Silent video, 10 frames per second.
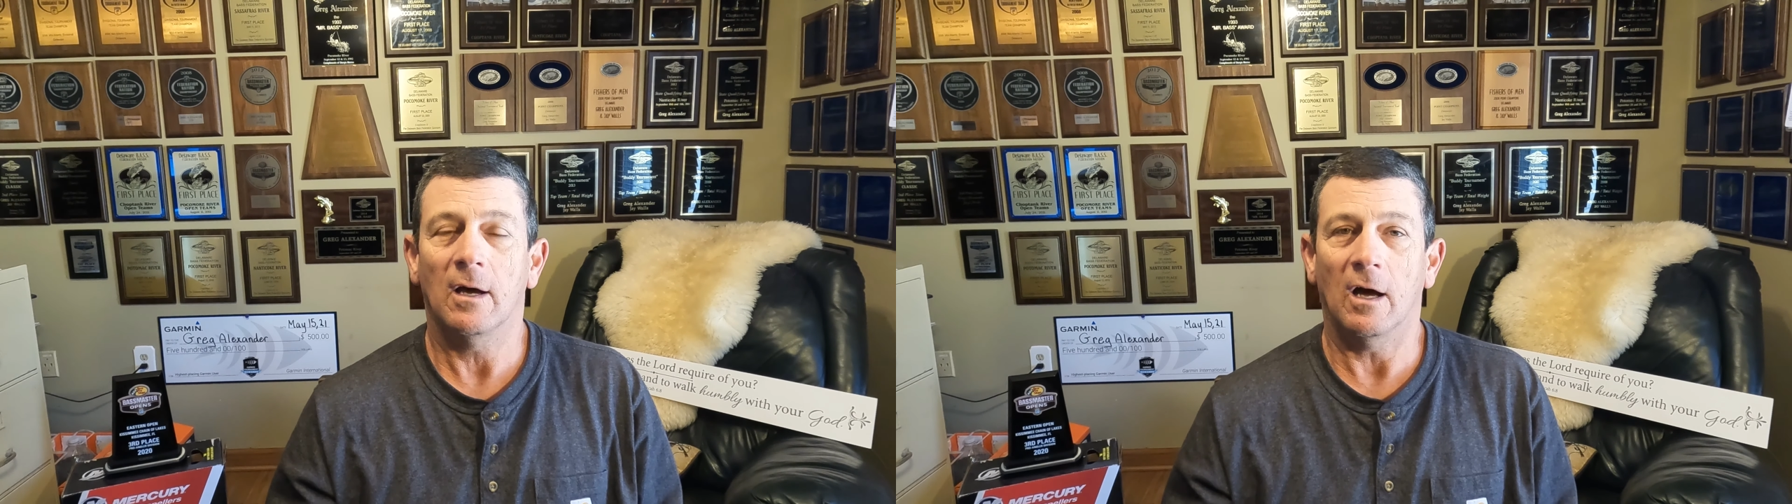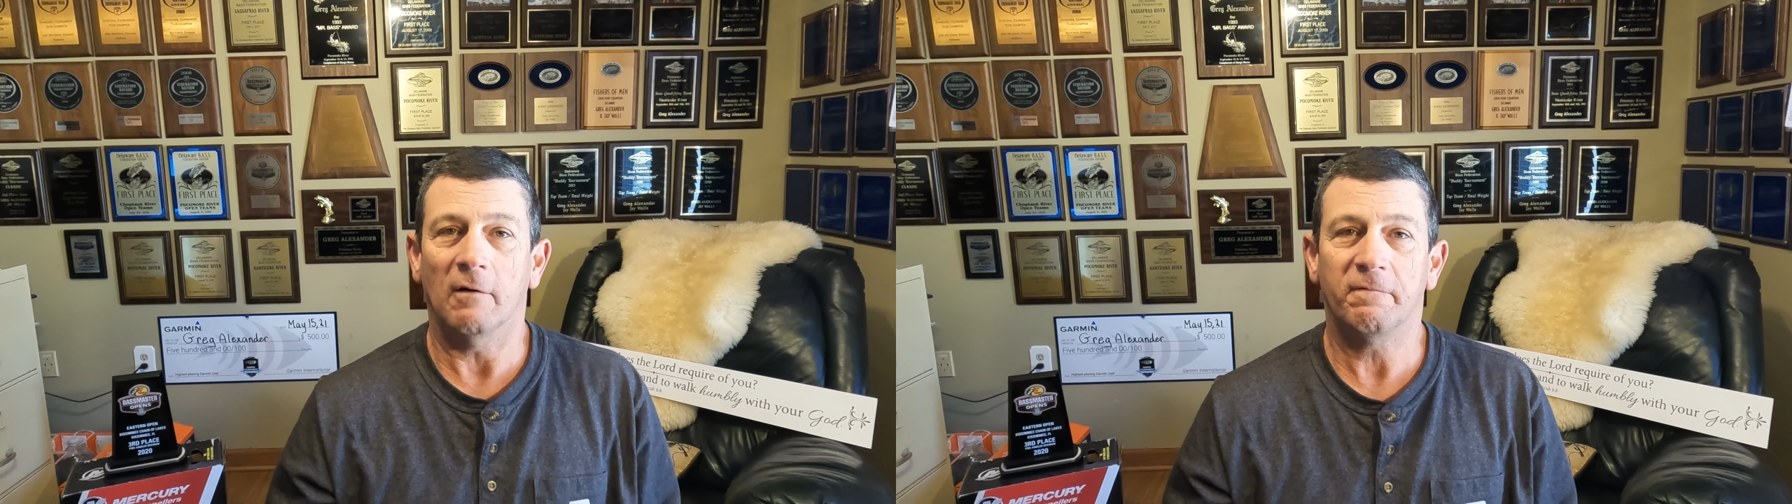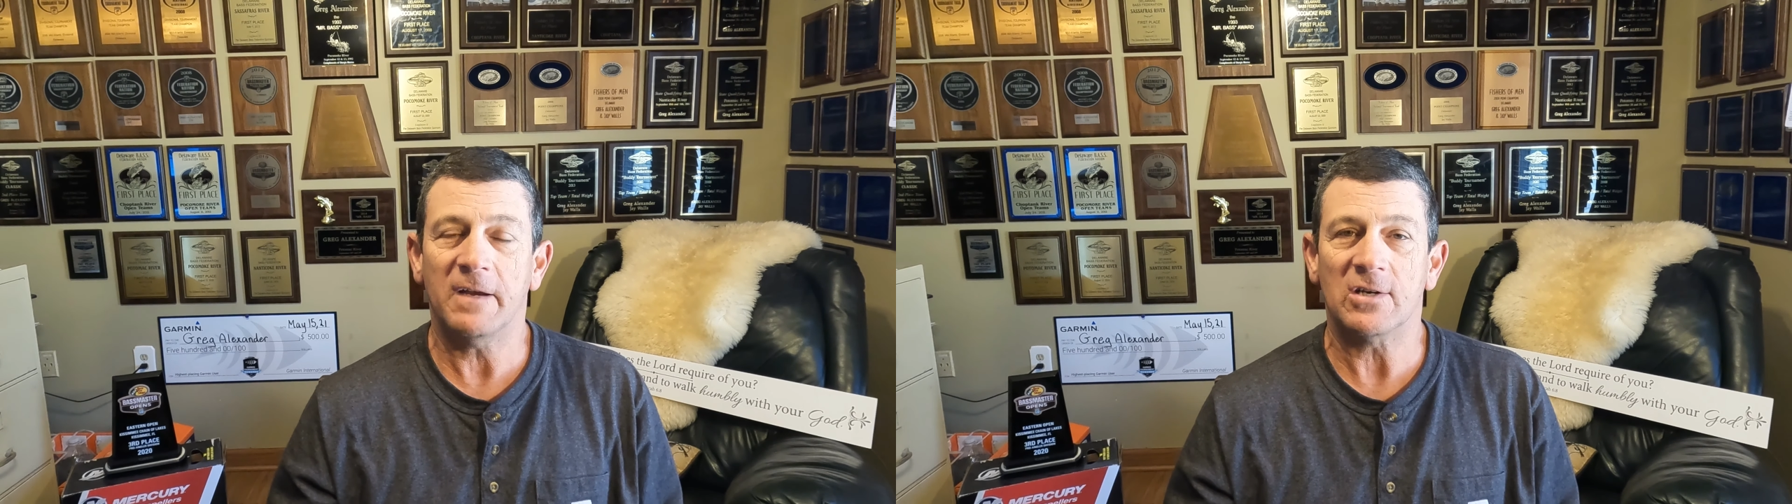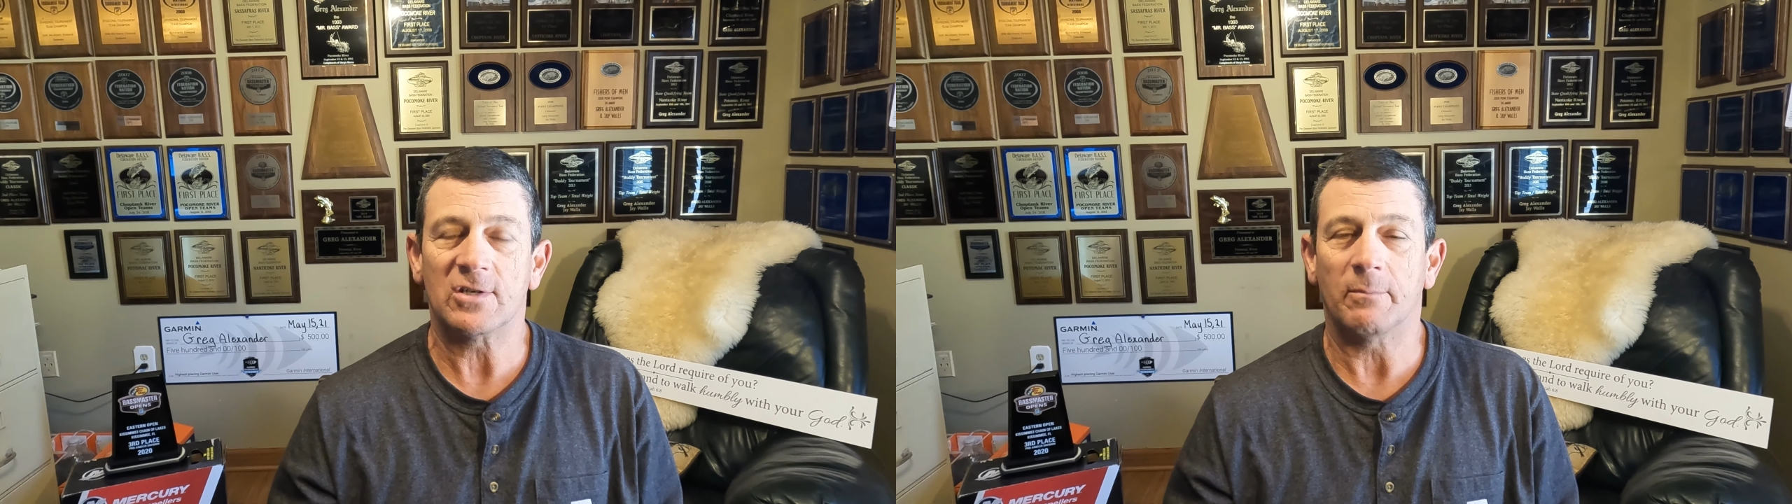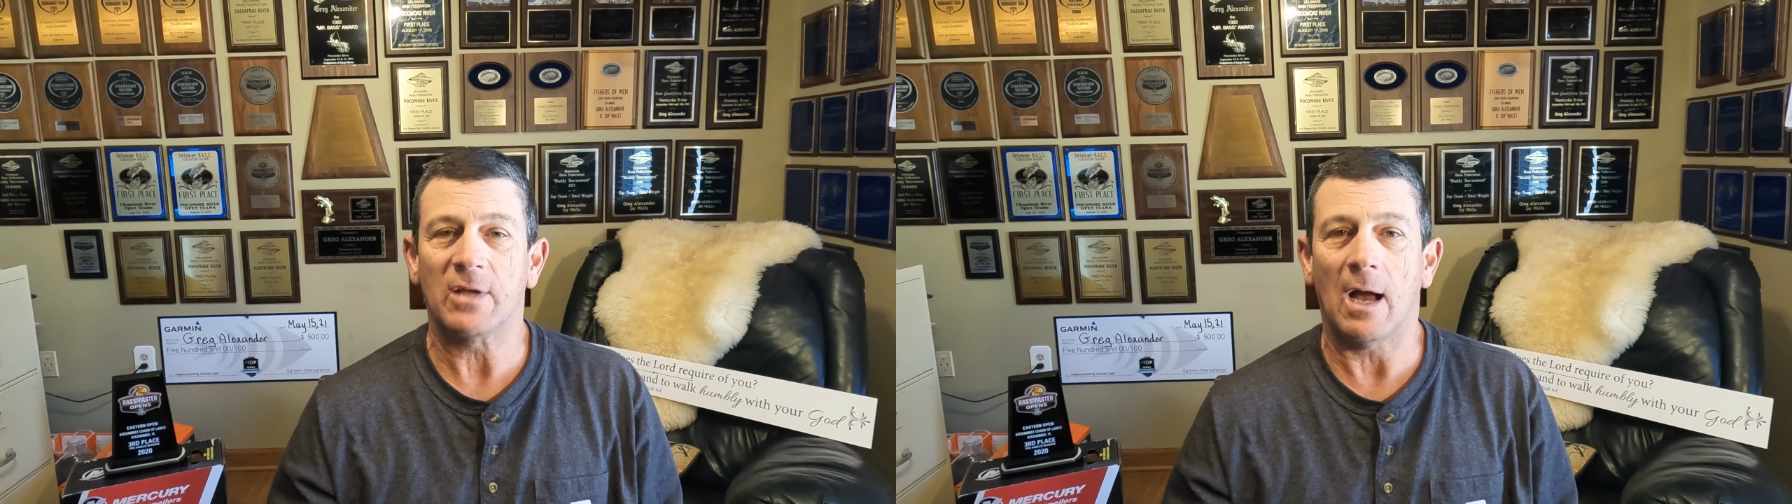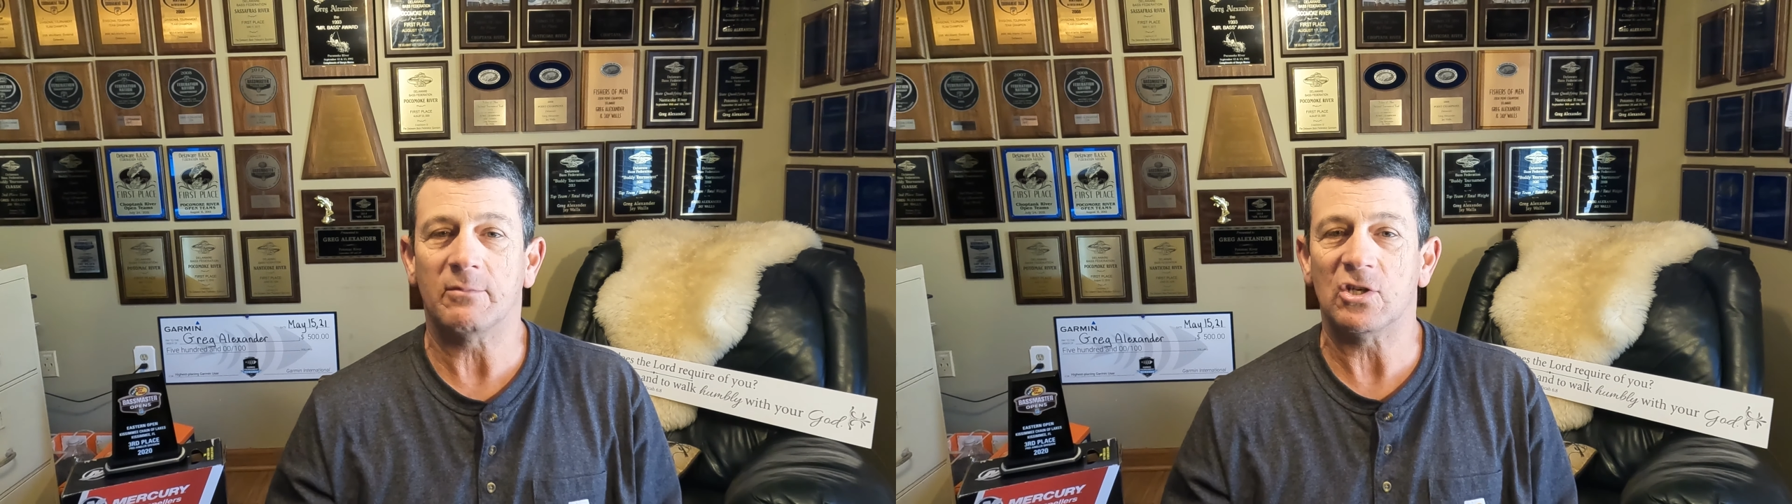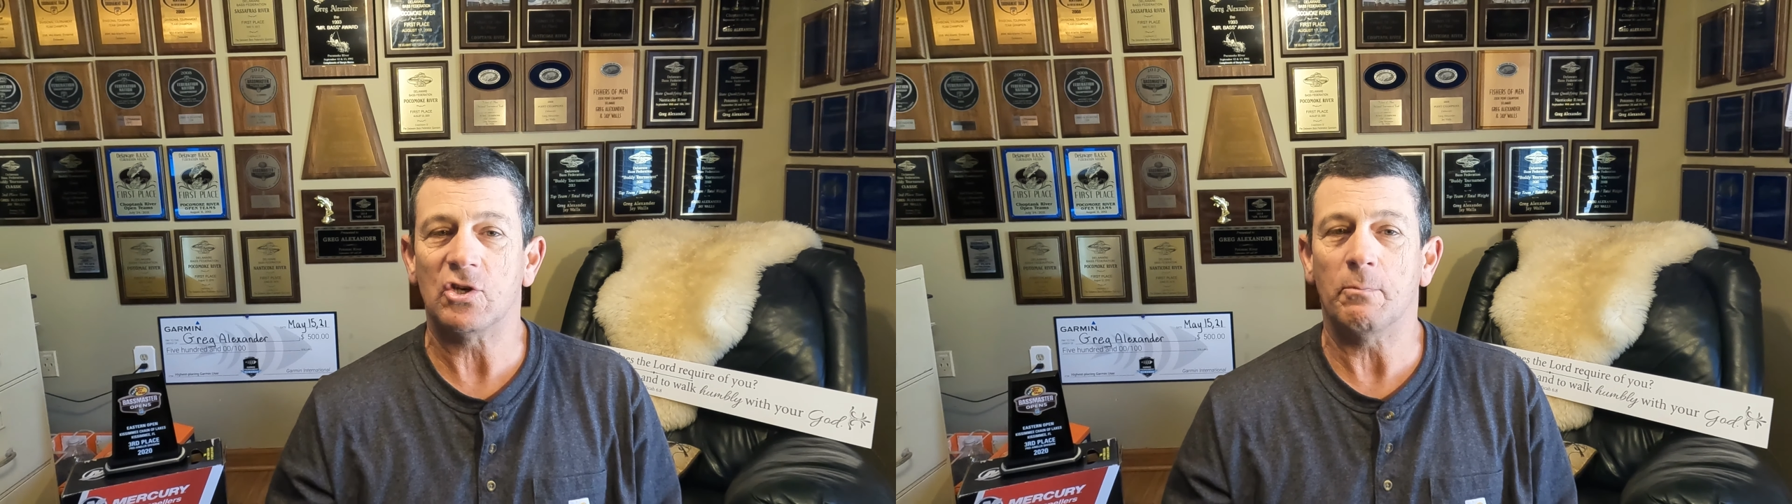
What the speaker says: of fish sometimes that